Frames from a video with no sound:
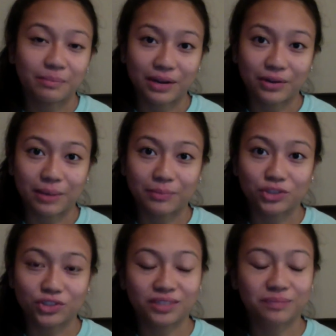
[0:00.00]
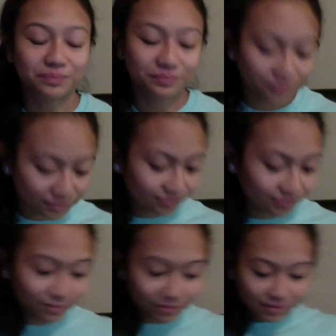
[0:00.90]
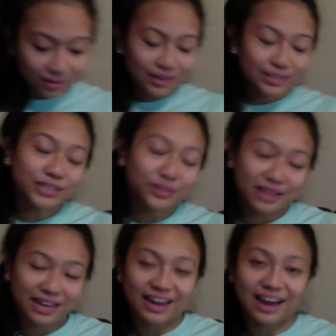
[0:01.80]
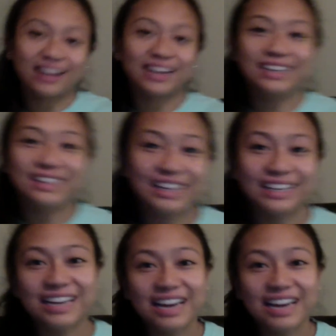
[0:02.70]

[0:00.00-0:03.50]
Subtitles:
biochemistry. So that, yeah. And then